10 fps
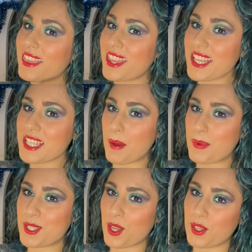This
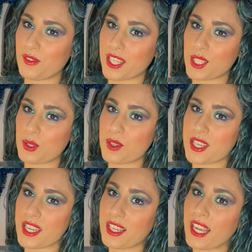episode of Lia
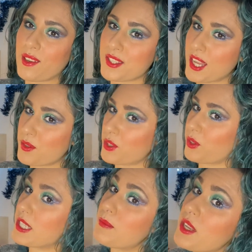Tortilla Counts Down to
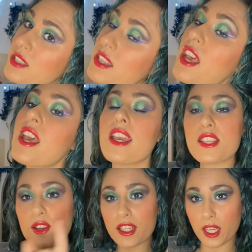Christmas is
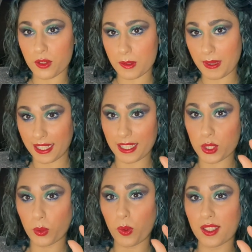only going to be a
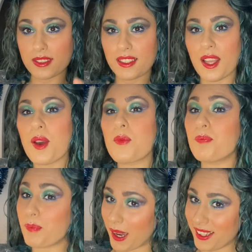little one,
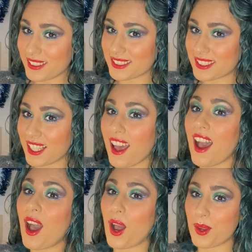but
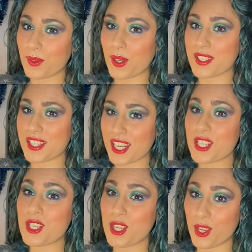I'm going to
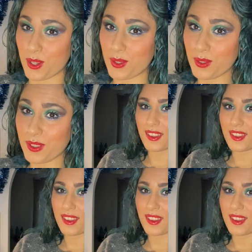teach you